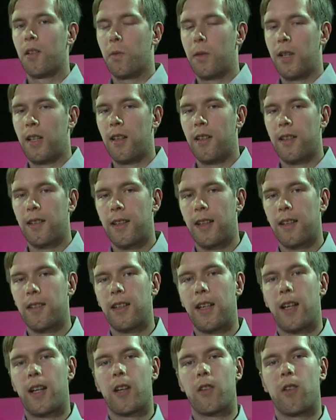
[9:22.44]
Well,
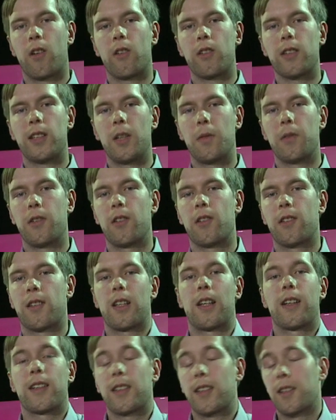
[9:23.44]
then the IRR gives
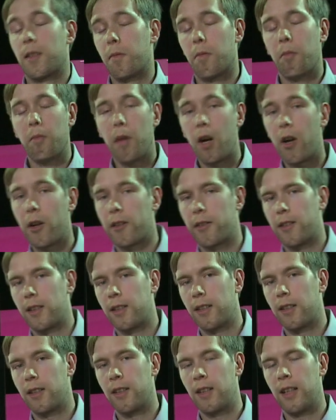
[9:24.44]
us like a
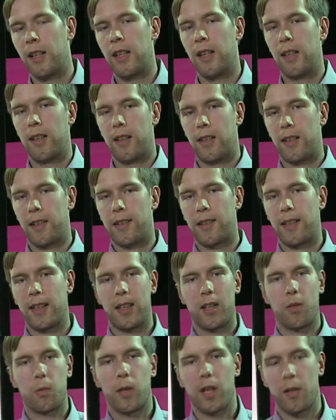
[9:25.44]
margin. Let's
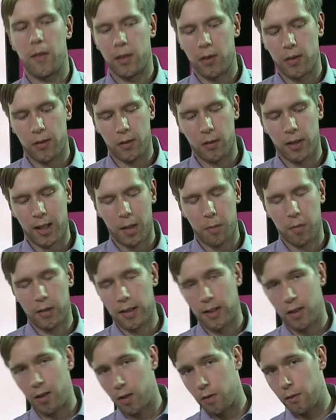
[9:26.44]
say that we have a cost of
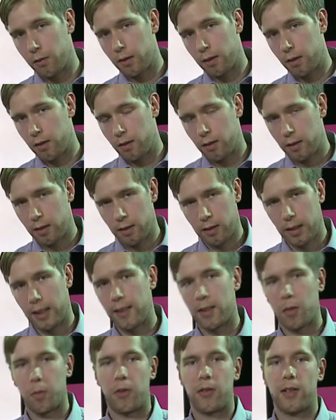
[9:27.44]
capital of
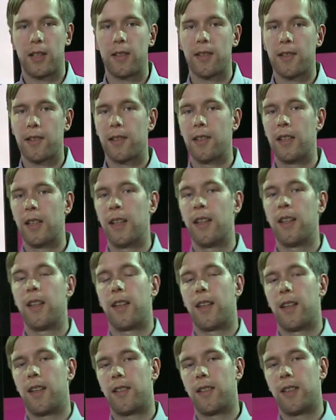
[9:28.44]
8%
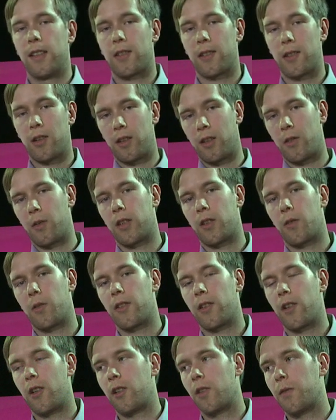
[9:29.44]
and the internal rate of
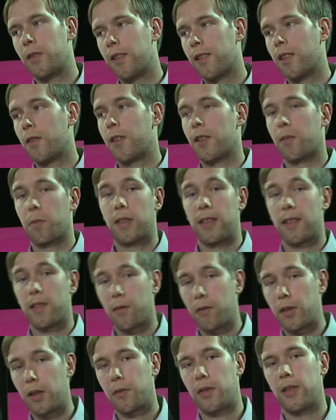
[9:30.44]
return of this investment
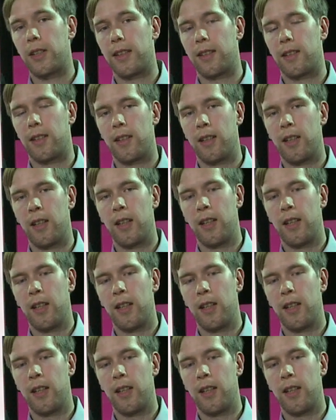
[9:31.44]
is 15.